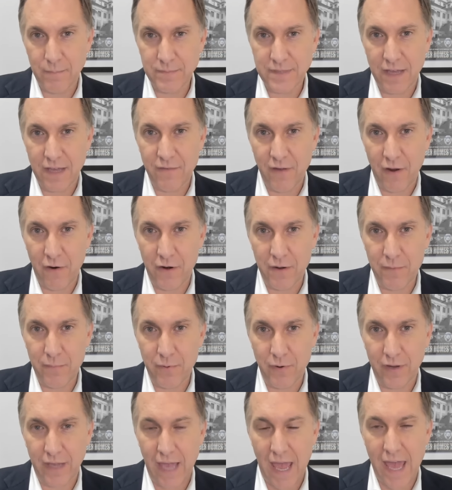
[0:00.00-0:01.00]
Dave
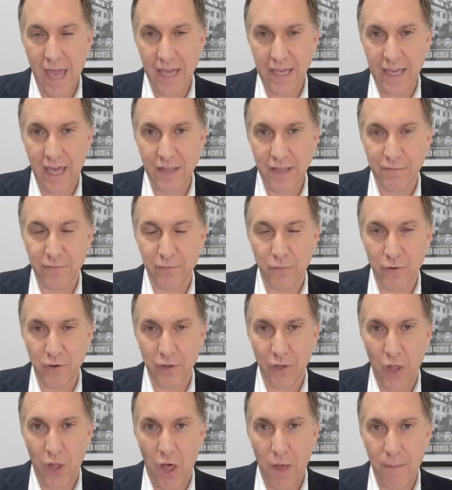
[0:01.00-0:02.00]
Aronberg, aka the Florida
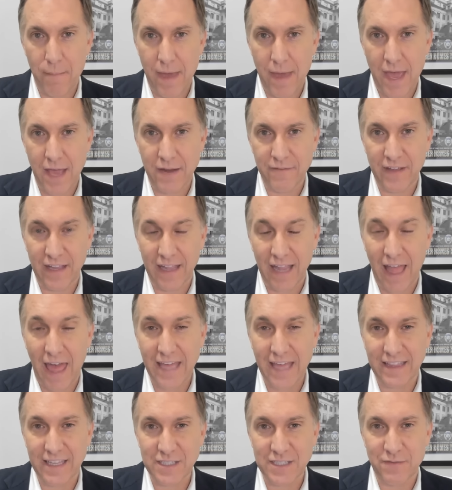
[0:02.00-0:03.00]
Lawman. If you
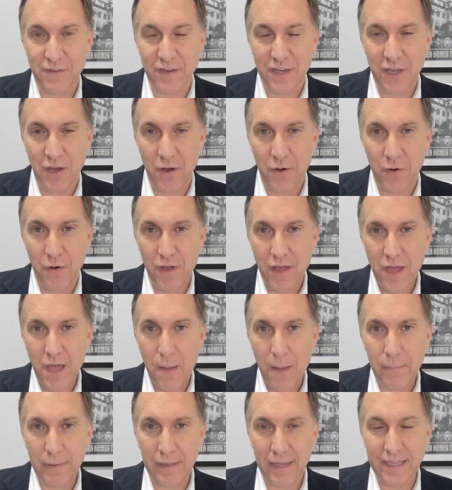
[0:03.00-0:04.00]
like this video,
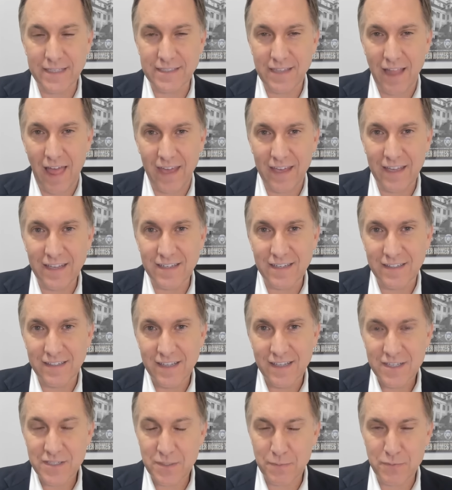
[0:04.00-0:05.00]
please like it,
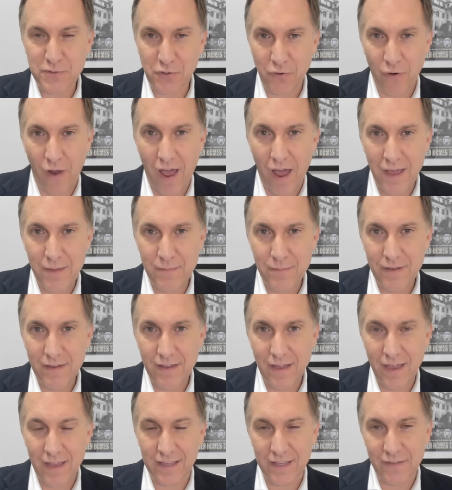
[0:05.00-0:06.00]
subscribe,
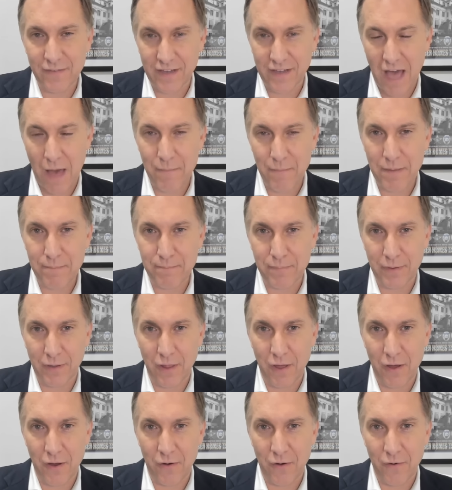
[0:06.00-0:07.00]
and leave a comment
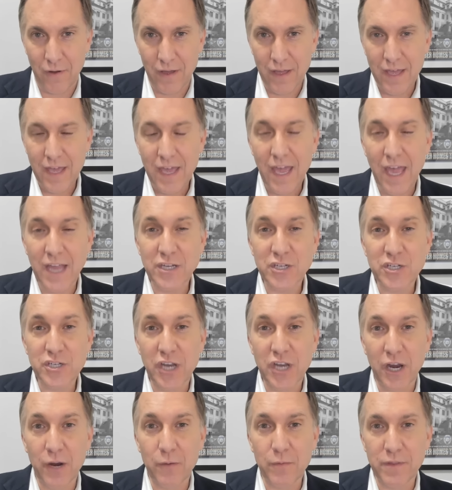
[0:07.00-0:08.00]
below, and
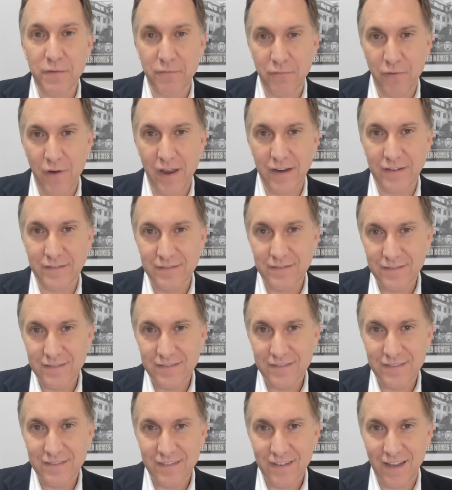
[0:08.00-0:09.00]
share with a friend.
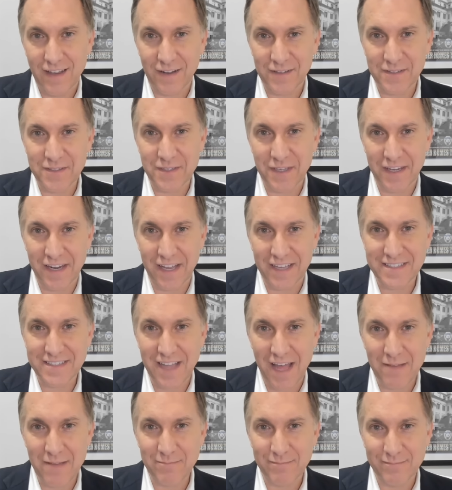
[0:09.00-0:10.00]
And I'll see you next
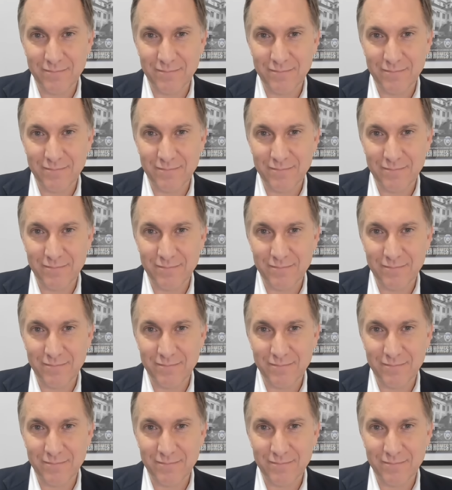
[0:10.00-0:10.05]
time.